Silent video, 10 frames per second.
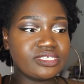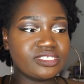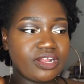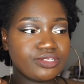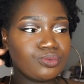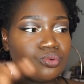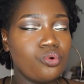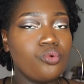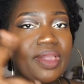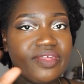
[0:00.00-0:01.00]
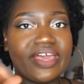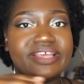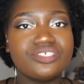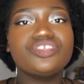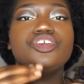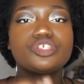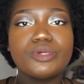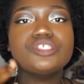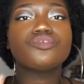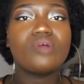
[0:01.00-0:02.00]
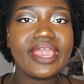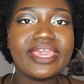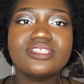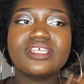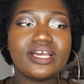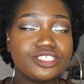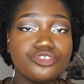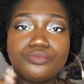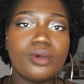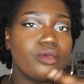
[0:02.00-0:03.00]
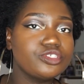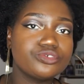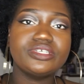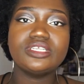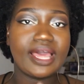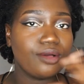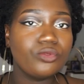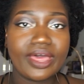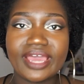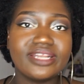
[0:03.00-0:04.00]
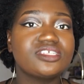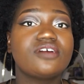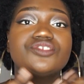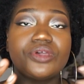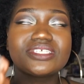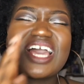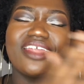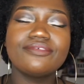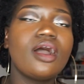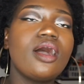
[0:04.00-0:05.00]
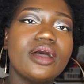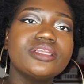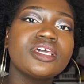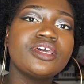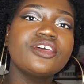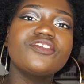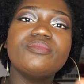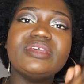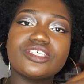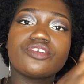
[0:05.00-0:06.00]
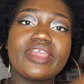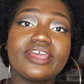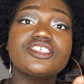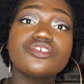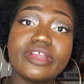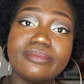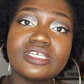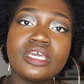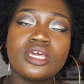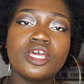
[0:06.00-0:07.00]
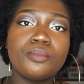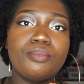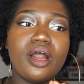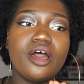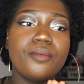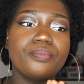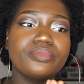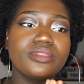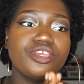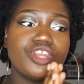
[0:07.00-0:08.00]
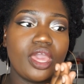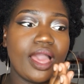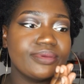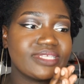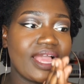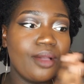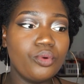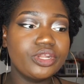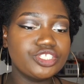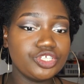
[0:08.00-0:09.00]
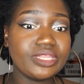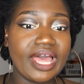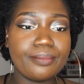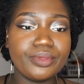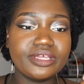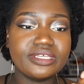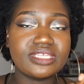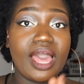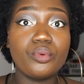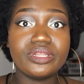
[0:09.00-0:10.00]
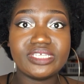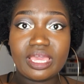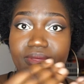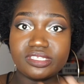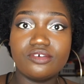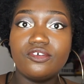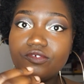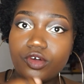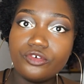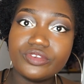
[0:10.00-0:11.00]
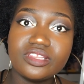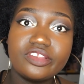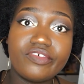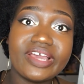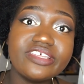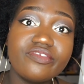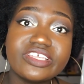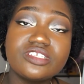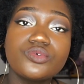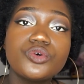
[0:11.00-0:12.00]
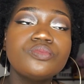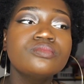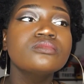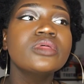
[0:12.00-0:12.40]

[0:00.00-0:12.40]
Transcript: stereotypical way that is, you know, you're supposed to write in. I do poetry, like all that kind of stuff, so it's kind of hard for me to create a script. But you know, I was like, I want to do that because I wanted to get myself involved in the devising festival,